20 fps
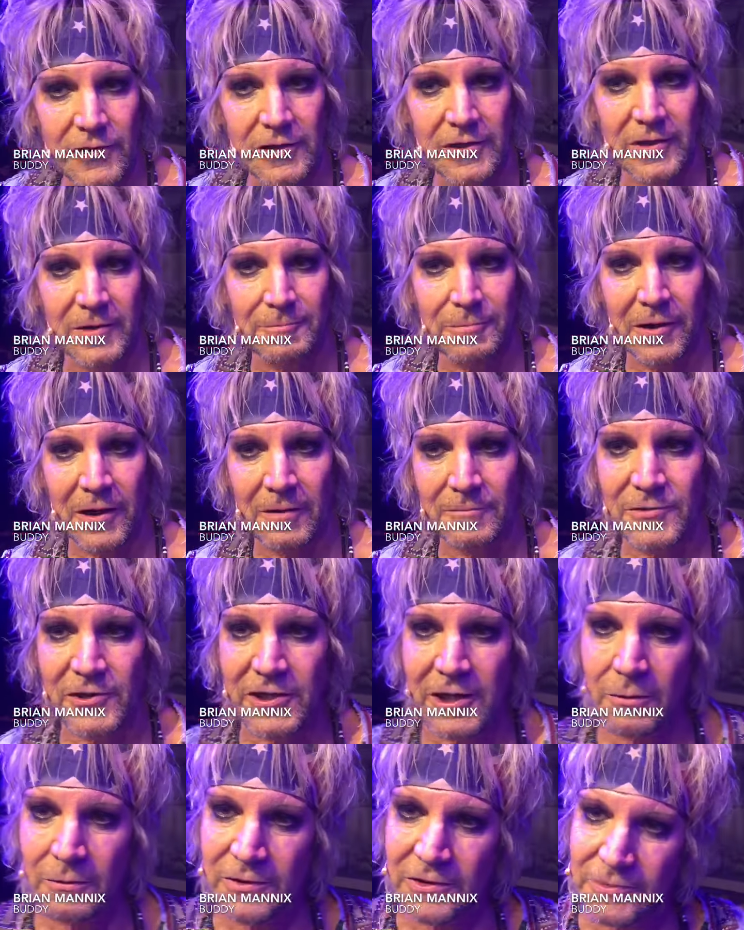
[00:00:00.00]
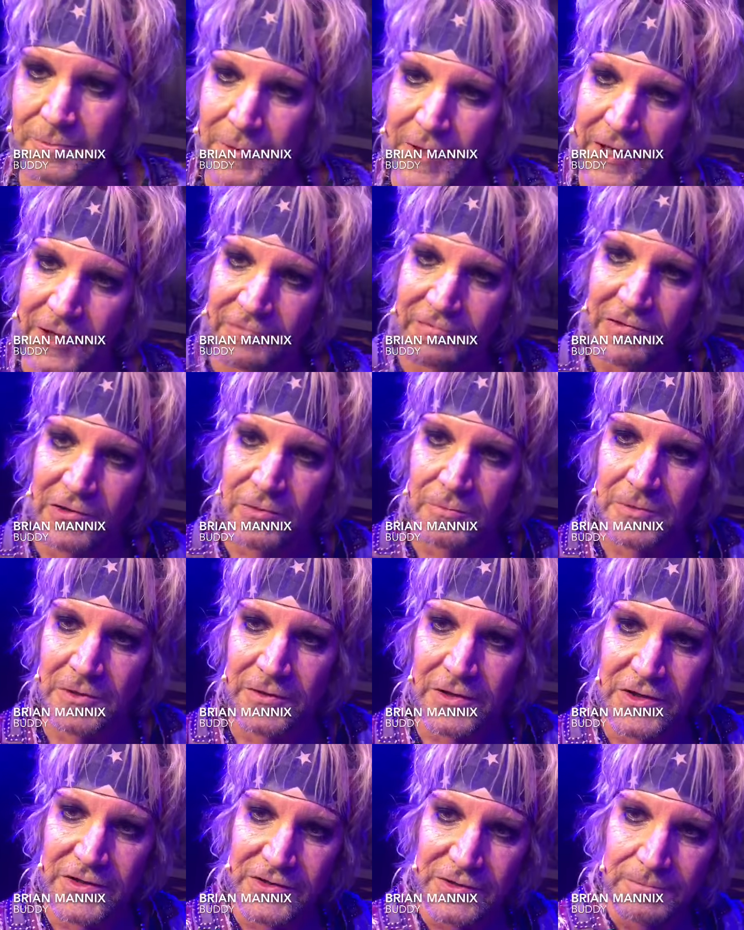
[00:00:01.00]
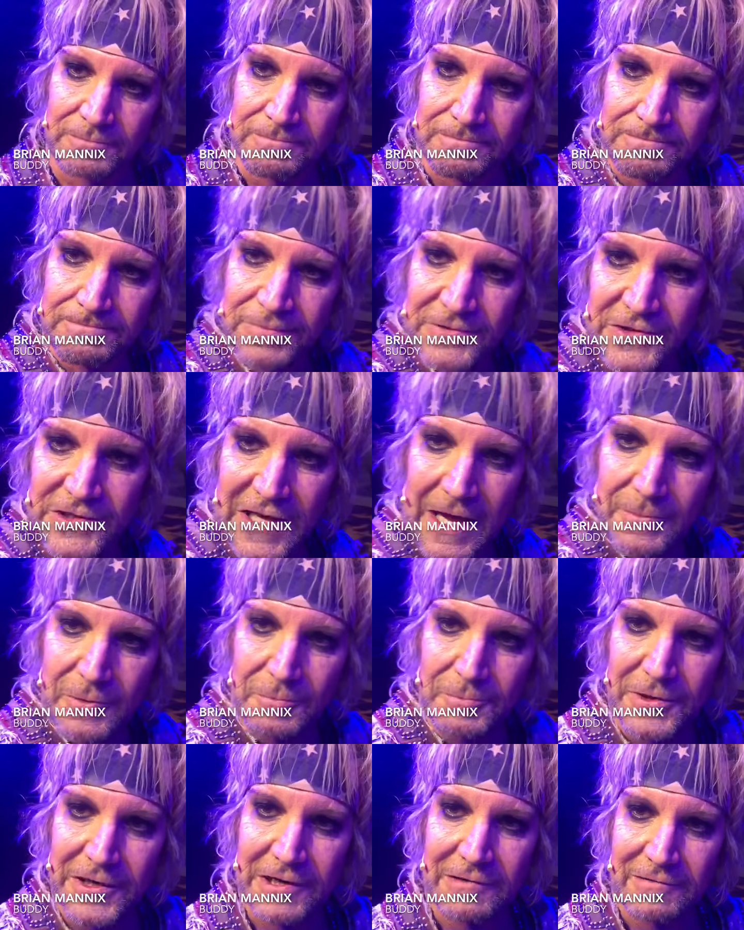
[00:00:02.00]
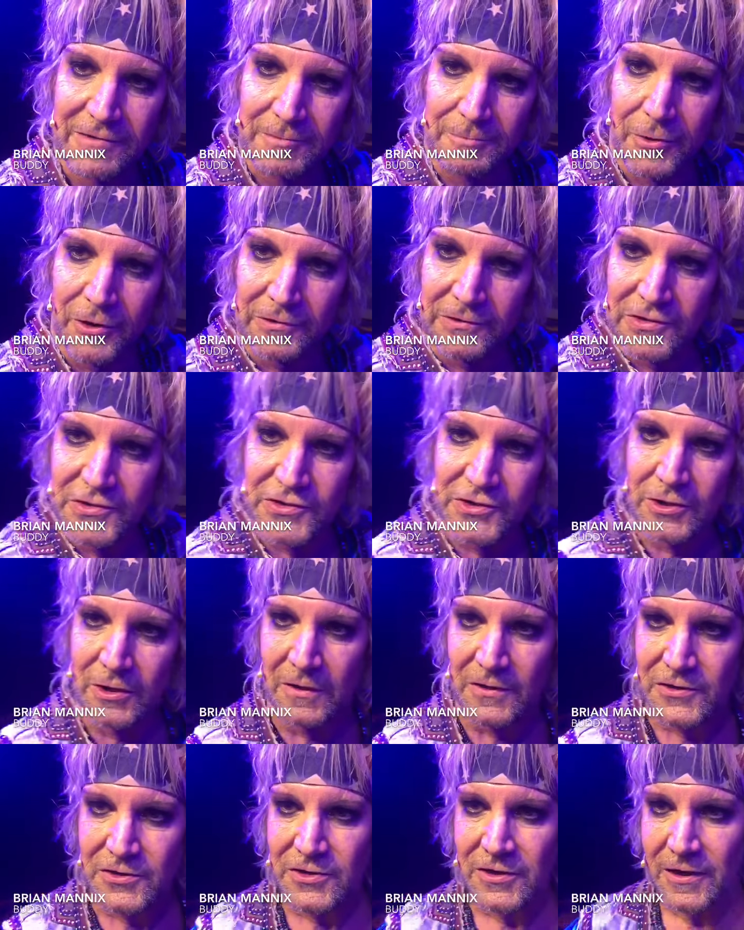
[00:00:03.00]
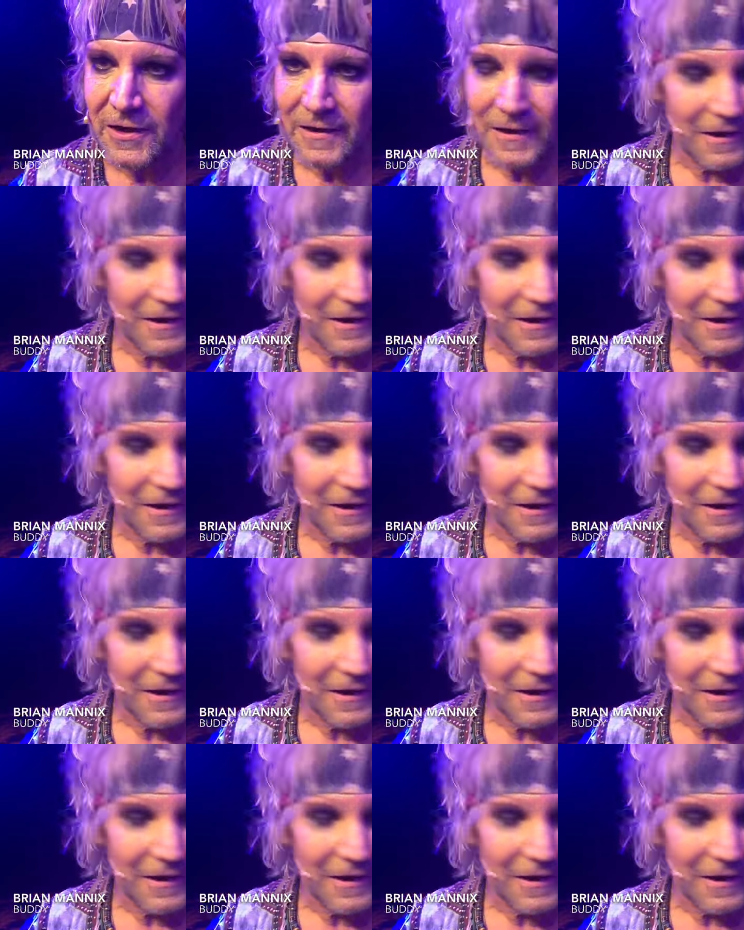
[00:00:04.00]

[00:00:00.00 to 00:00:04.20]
gig in a pub, you go into the band room and there's a slab of beer and a bottle of scotch.